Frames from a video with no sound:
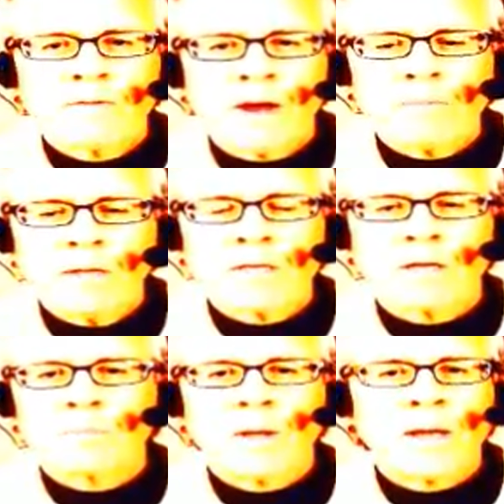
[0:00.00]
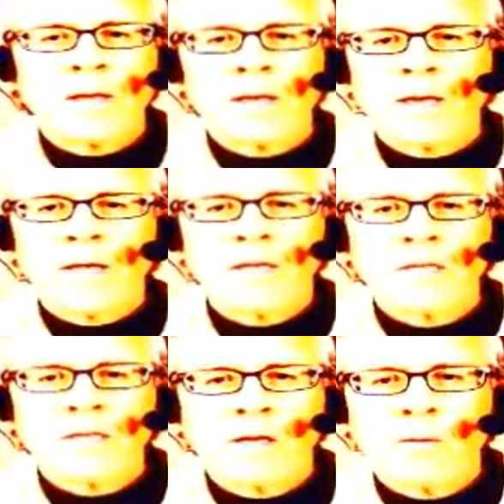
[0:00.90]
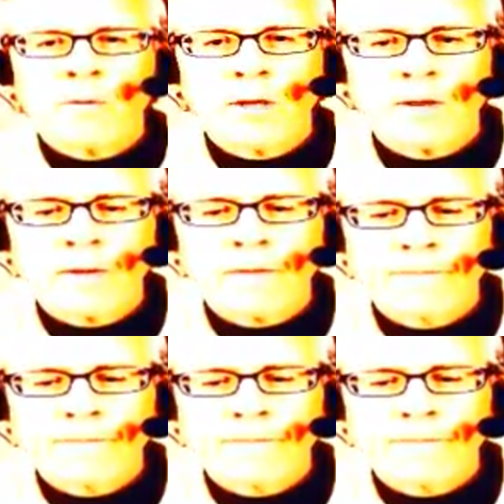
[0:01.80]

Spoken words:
of diabetes on this planet can't teach the ego anything.